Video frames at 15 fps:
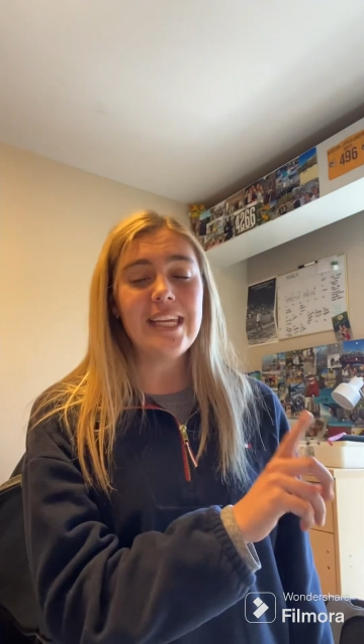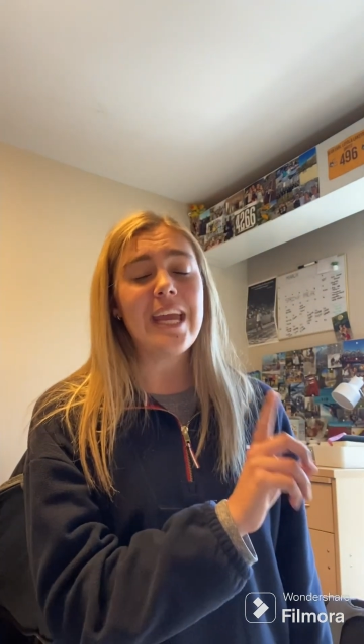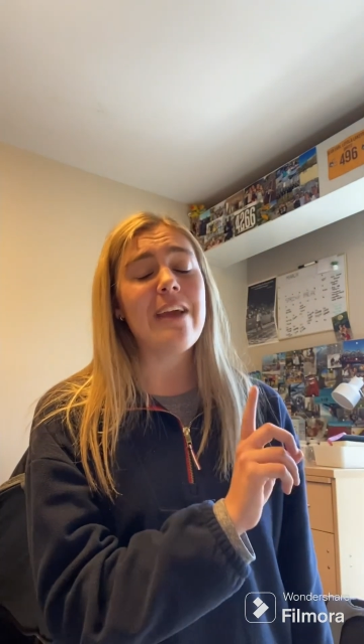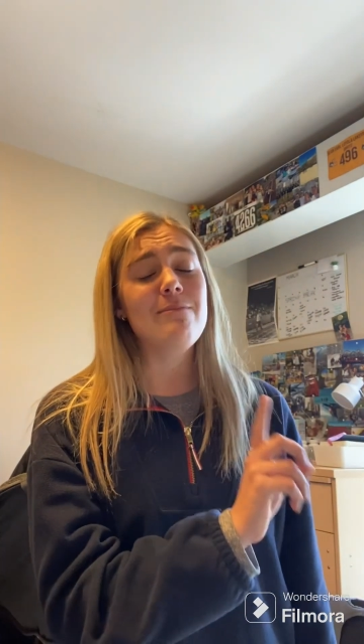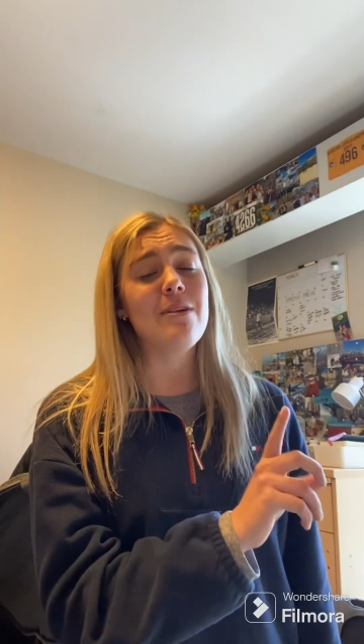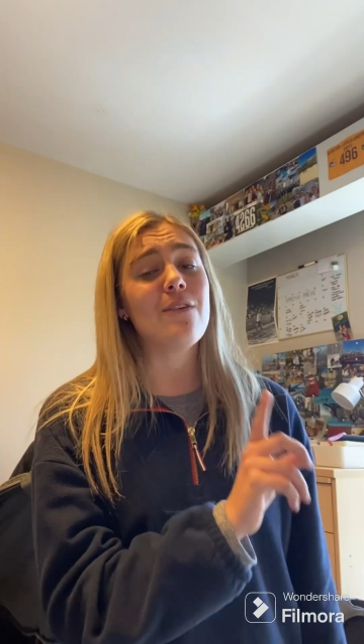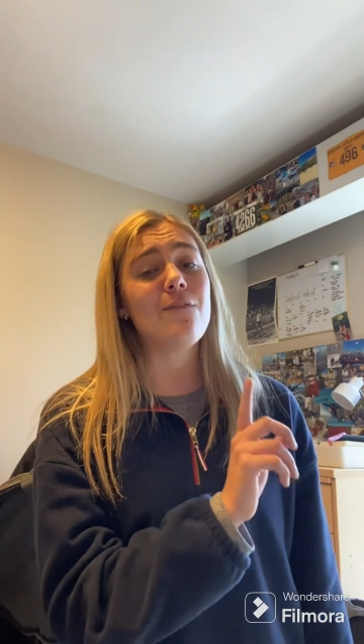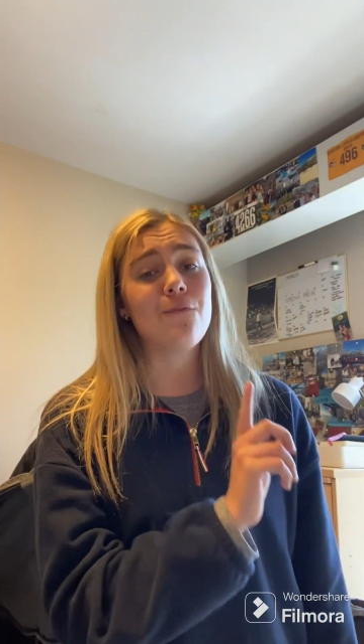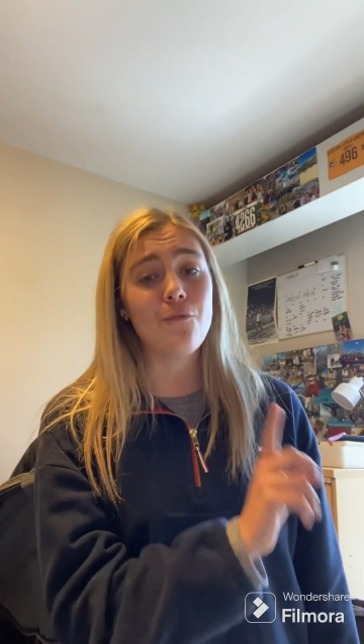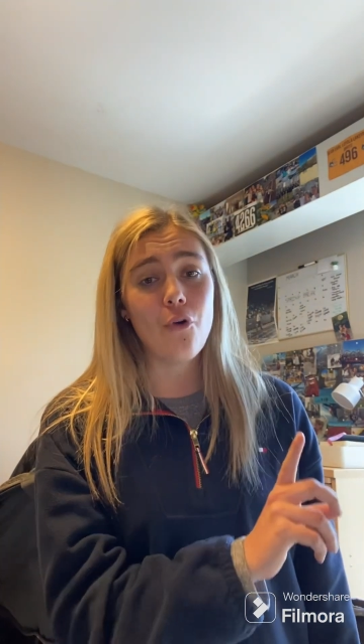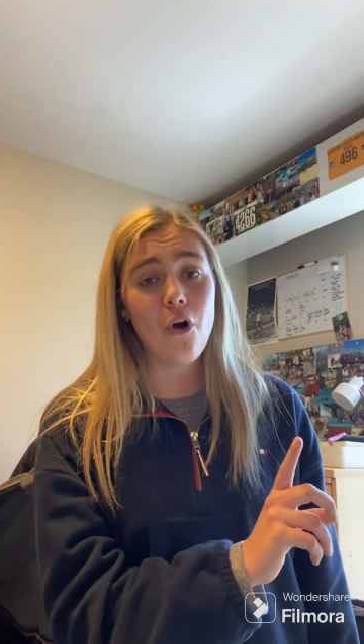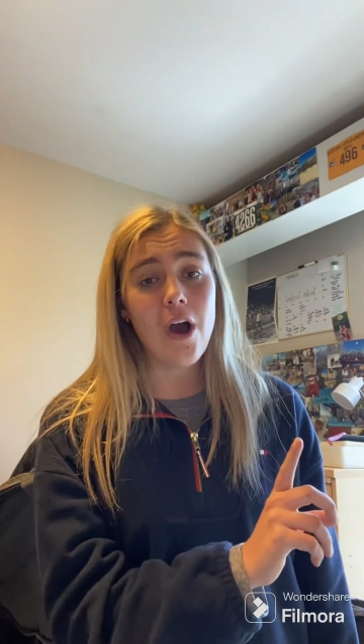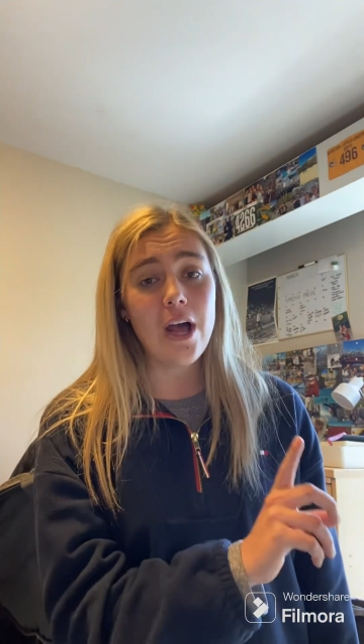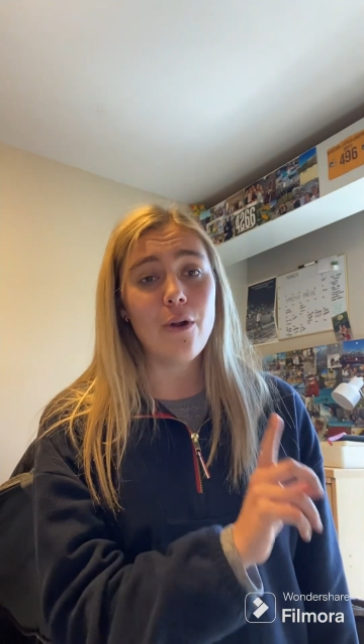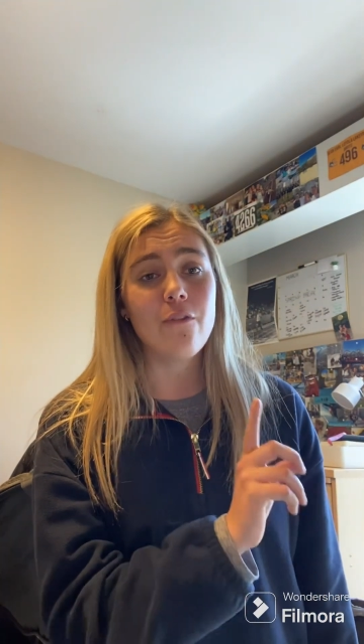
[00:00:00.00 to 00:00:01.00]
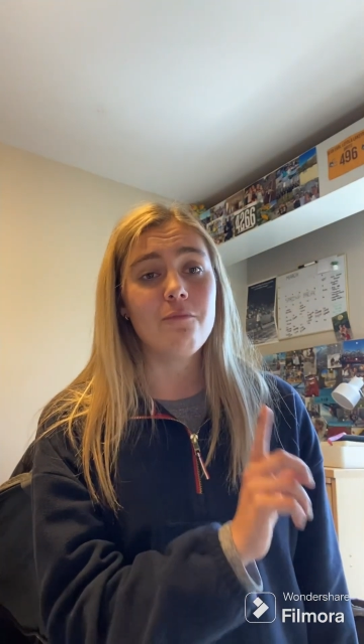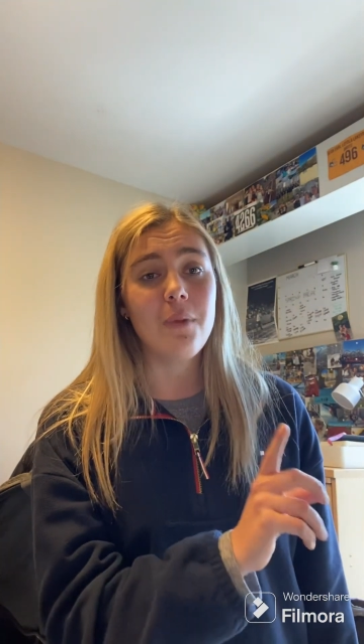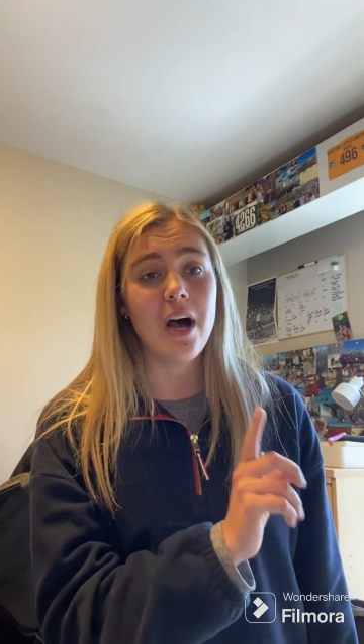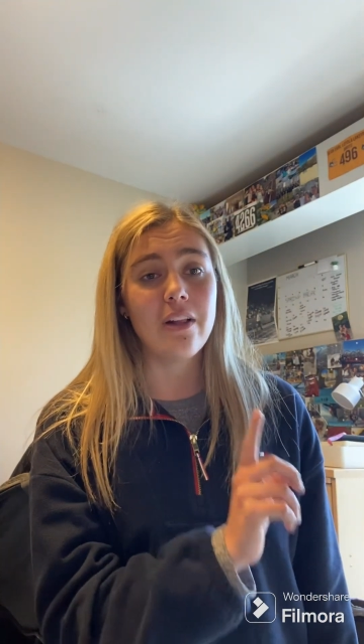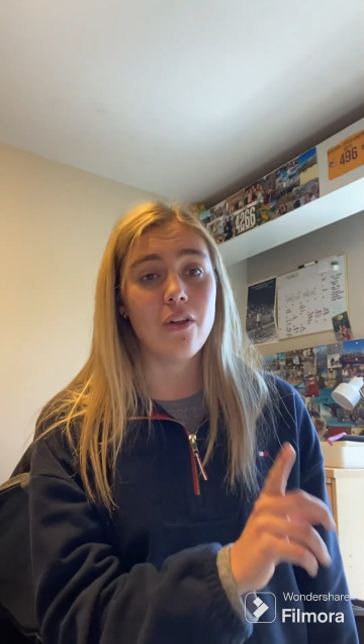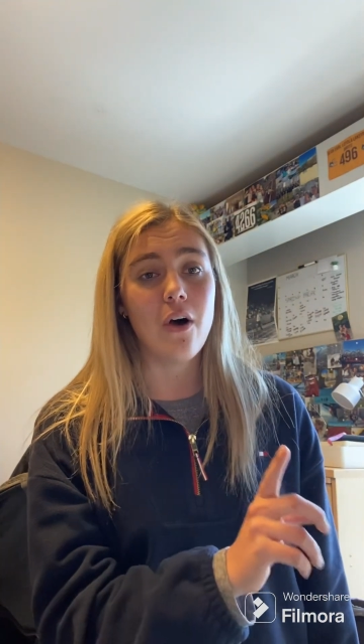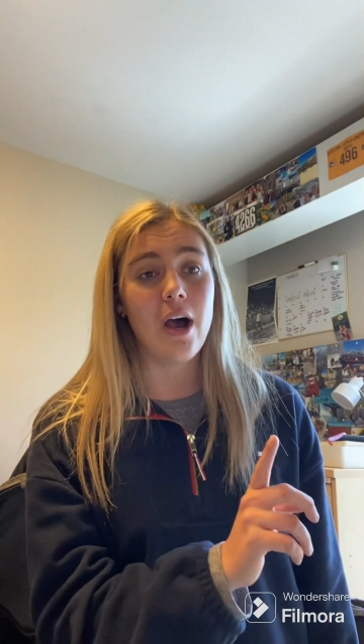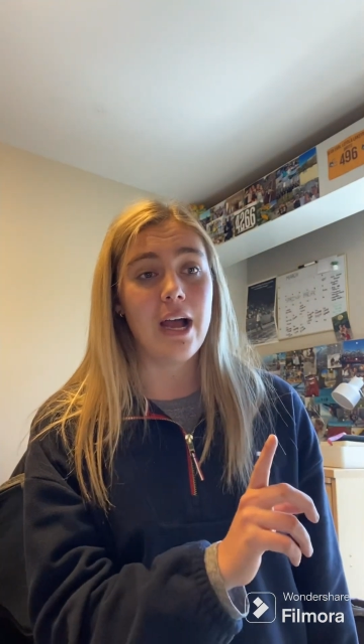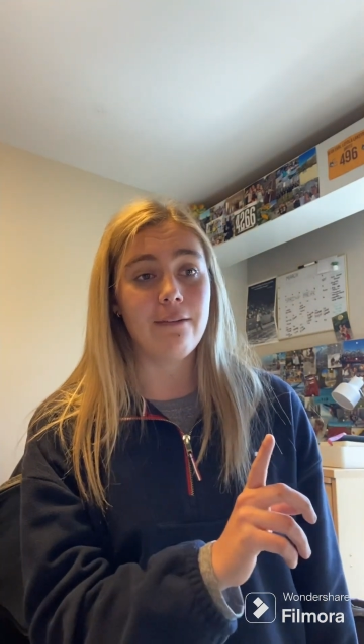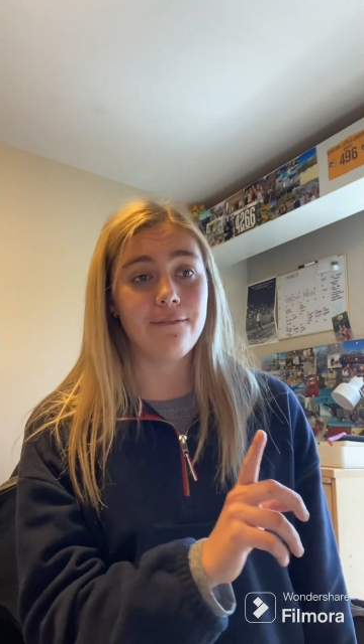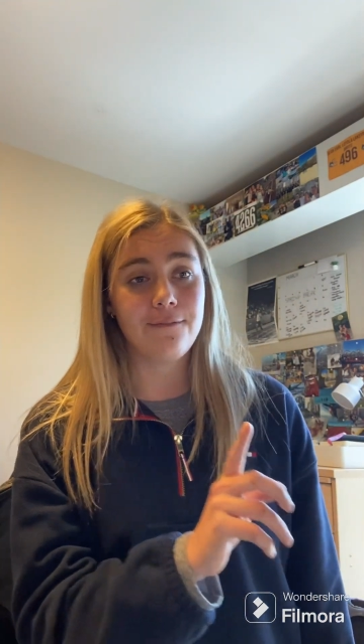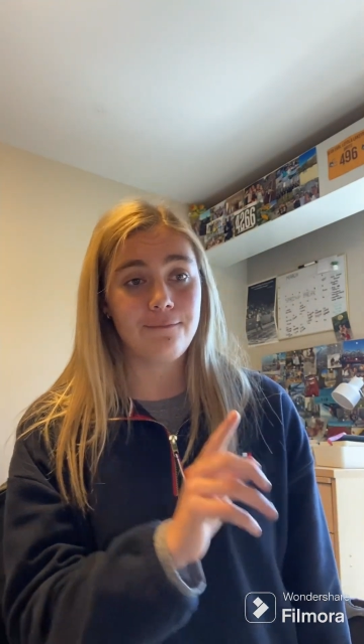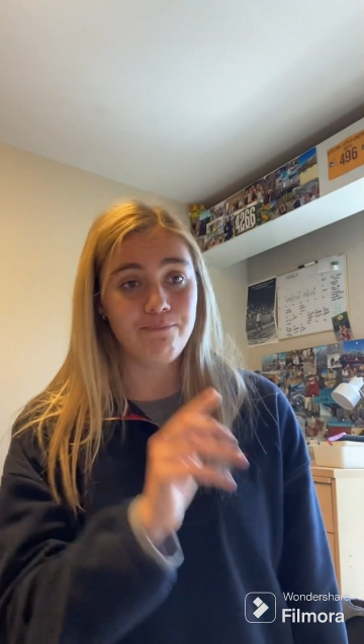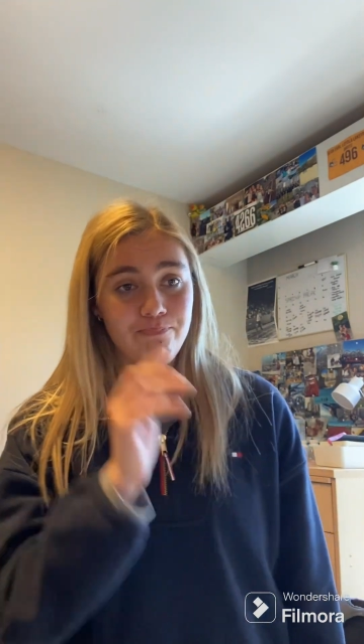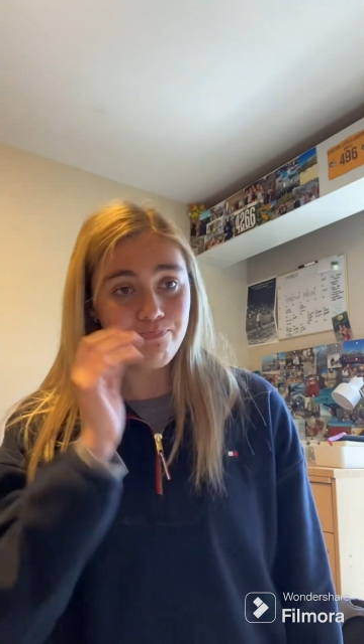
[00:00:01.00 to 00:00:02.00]
gave me the fright of my
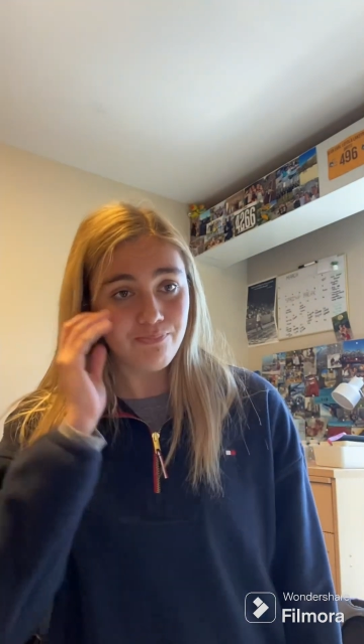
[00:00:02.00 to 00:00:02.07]
life.